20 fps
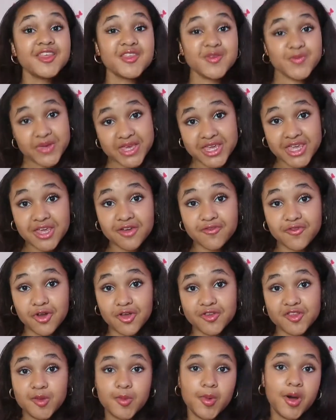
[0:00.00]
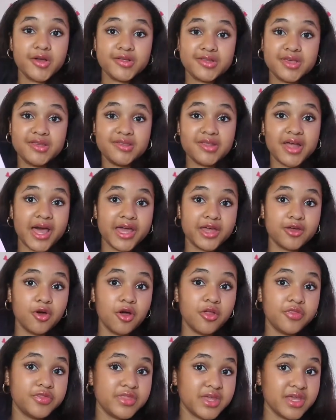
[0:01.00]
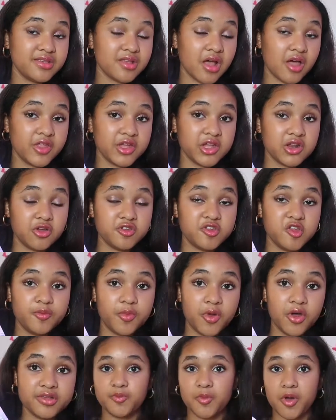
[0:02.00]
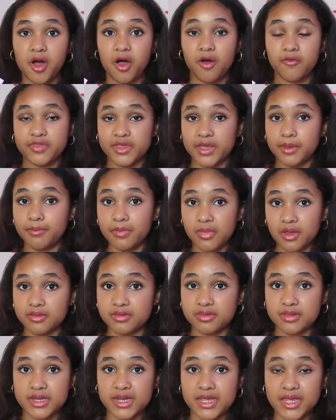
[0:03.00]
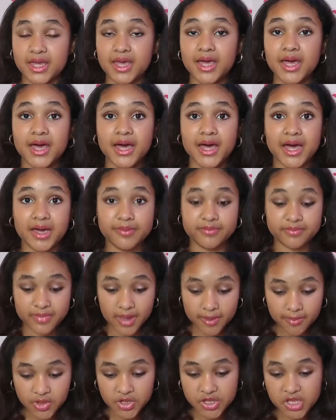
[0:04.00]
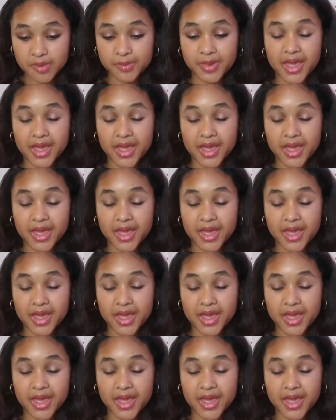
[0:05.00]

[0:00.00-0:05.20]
Speaking of glossy boxes, I got this other glossy box, part of the monthly membership.